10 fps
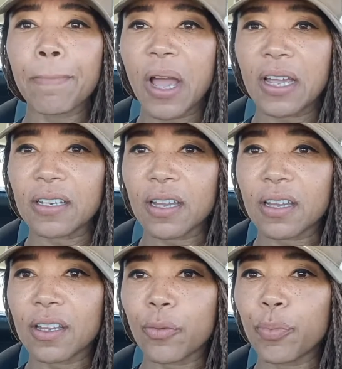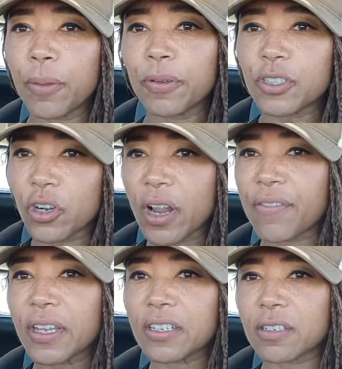But people start
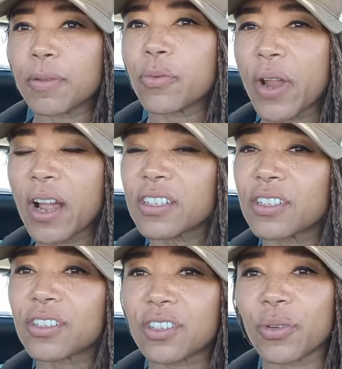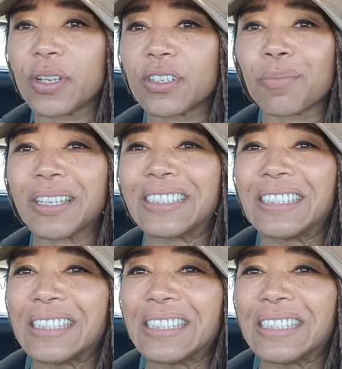having histamine reactions to it. So I'm like,